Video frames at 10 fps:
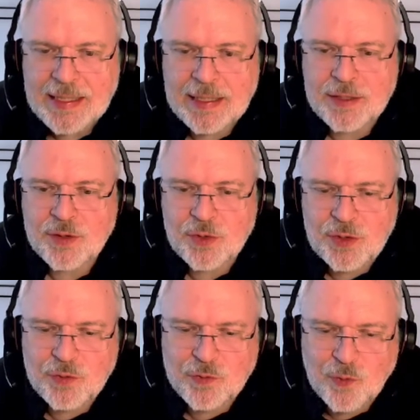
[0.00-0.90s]
Uh, could
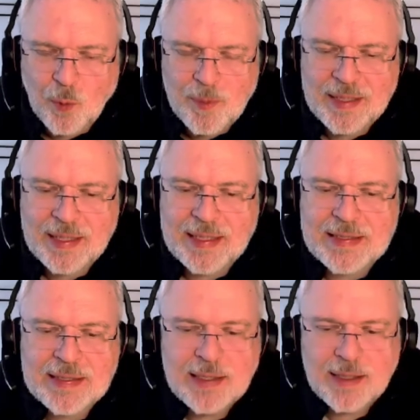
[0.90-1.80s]
you
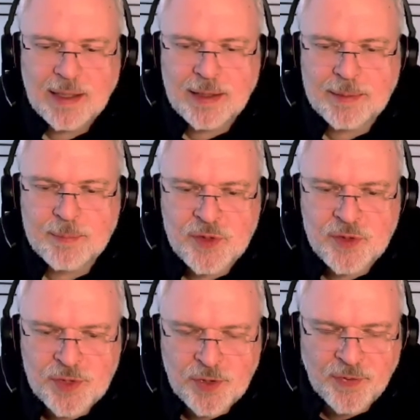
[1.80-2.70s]
formulate uh, two